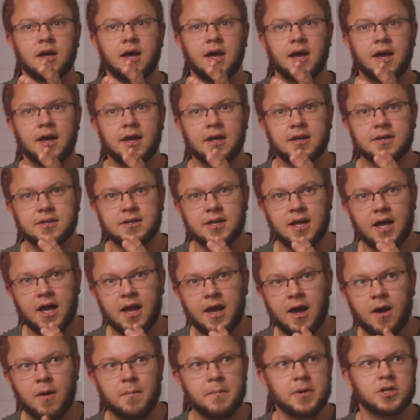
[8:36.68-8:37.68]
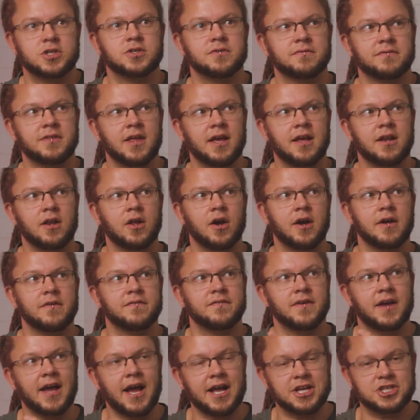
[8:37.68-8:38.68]
and how much of their
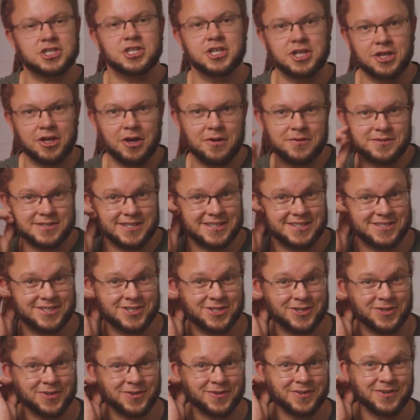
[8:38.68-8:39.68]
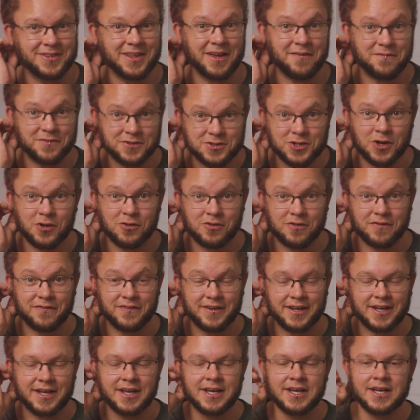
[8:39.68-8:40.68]
life actually goes into their
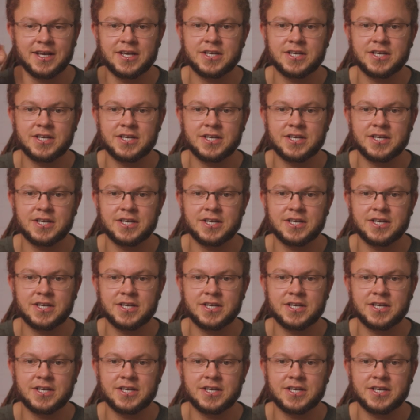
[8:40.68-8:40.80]
photography.